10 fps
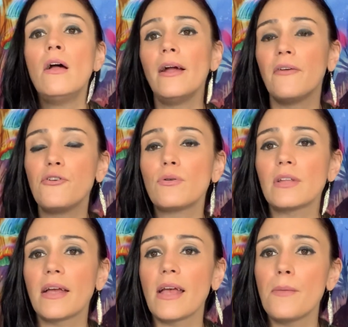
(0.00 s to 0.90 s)
If you would
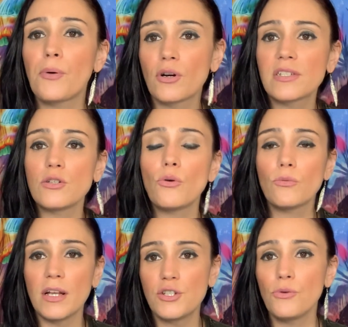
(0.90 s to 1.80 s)
like a personal
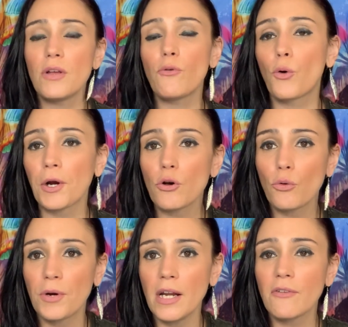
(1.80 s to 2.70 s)
intuitive oracle
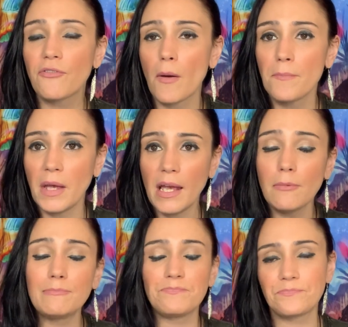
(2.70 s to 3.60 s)
reading from me,
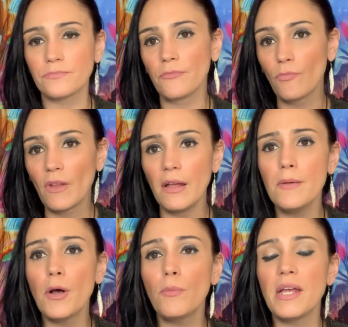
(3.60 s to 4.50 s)

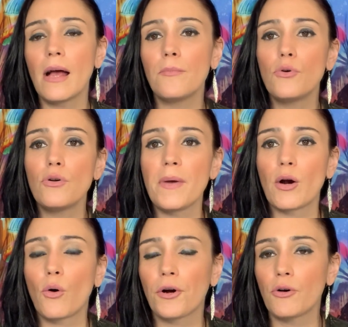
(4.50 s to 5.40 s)
email me at
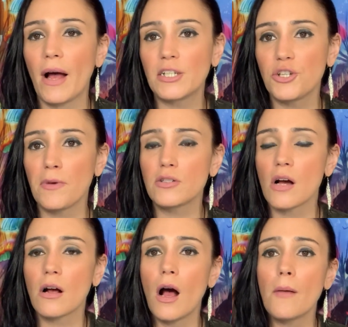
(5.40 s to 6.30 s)

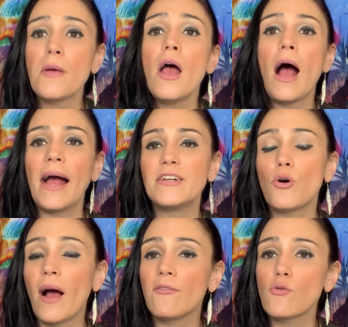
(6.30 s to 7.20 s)
moonbearoracle@gmail.com. I
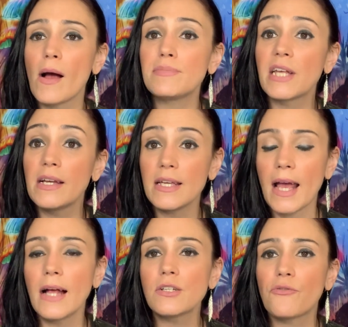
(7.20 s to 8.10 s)
don't have a website
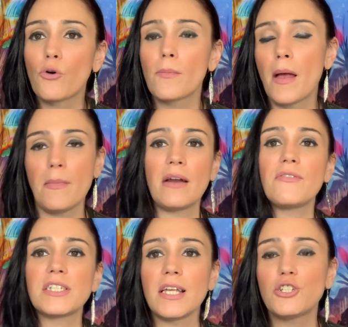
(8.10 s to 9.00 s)
yet for my
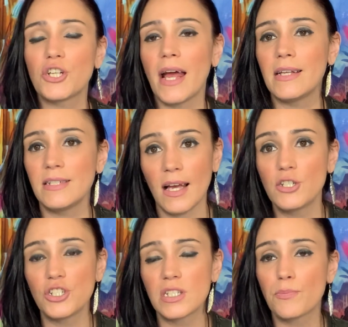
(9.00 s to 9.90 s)
manifestation and
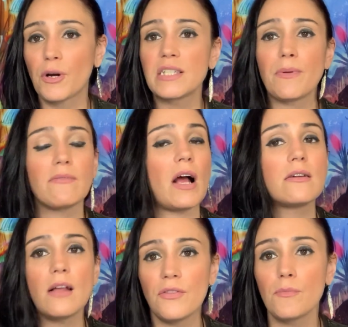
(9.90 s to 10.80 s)
intention sprays, but I've got
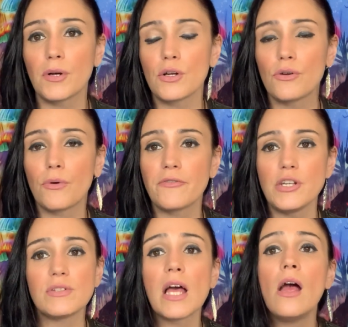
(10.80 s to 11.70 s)
nothing but good
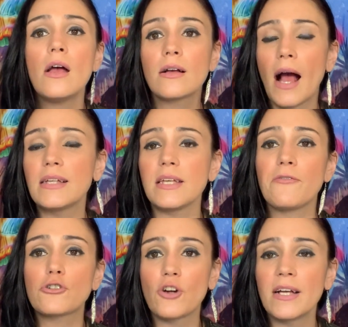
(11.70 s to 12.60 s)
reviews. Guys, if
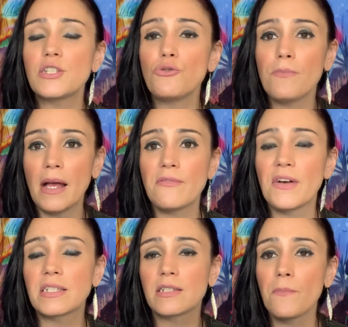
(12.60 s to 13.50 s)
you're trying to
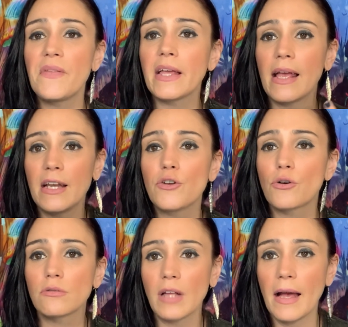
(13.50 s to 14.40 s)
manifest something in your
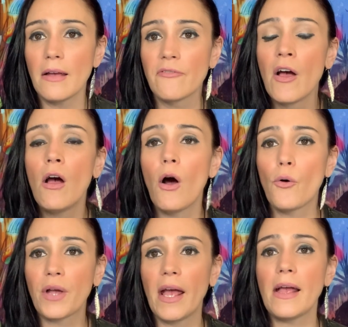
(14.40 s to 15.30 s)
life,
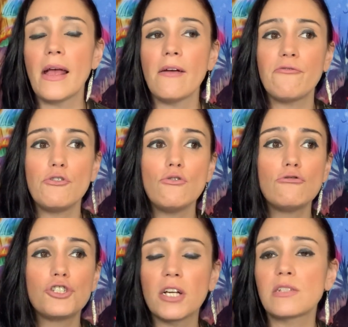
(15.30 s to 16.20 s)
okay, if you
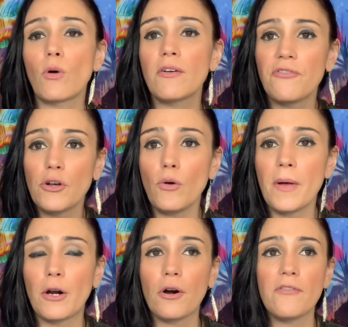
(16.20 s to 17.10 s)
just want to feel
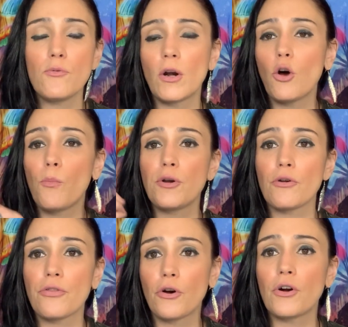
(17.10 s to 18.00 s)
better, if you want to open your
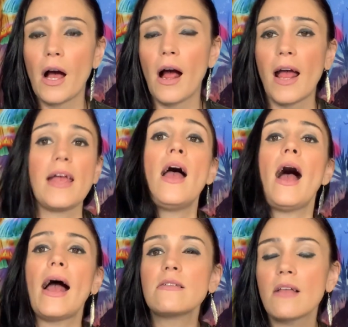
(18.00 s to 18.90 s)
third eye,
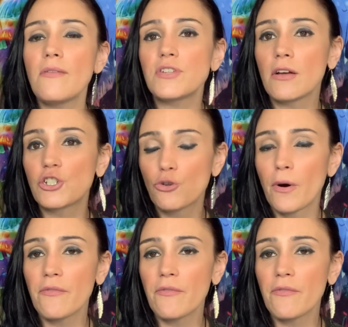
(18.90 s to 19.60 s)
I left a short